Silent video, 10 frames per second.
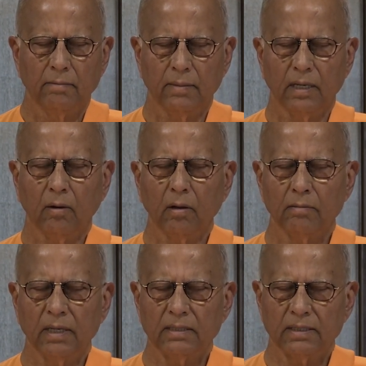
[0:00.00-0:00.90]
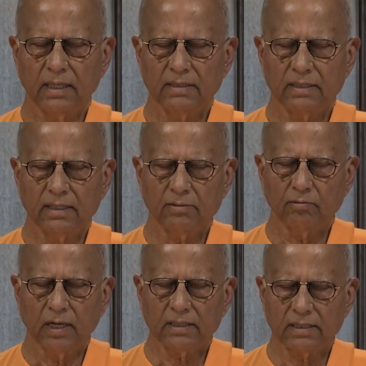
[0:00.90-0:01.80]
May all my senses
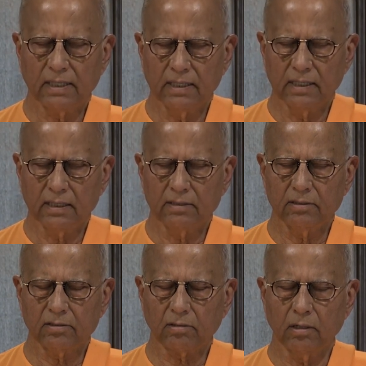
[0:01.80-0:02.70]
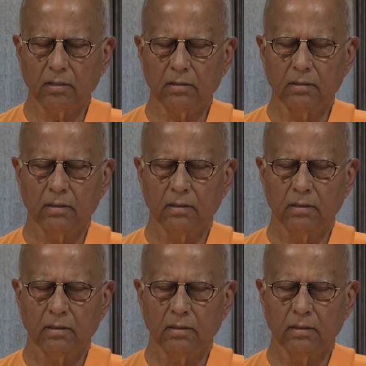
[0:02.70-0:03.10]
wax clear and strong.